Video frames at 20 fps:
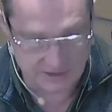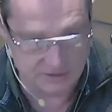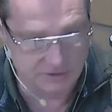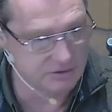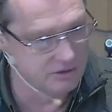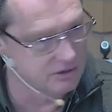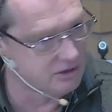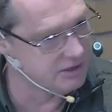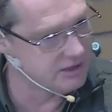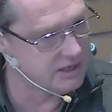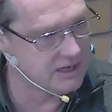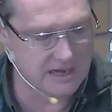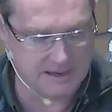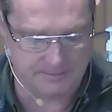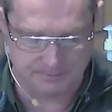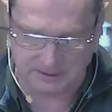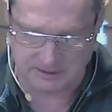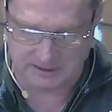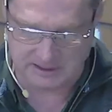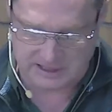they are
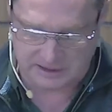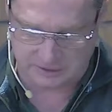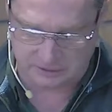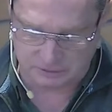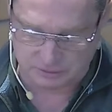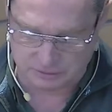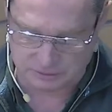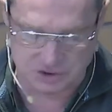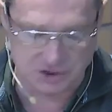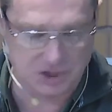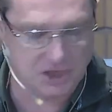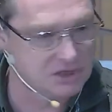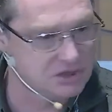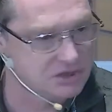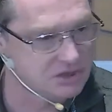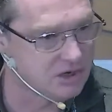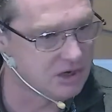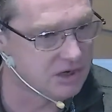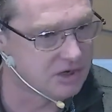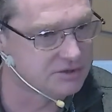not happy at all.
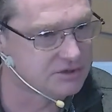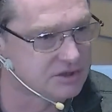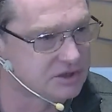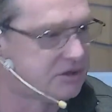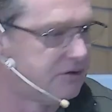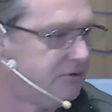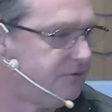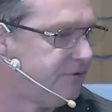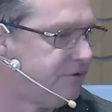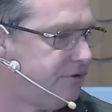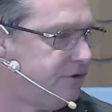Gentiles are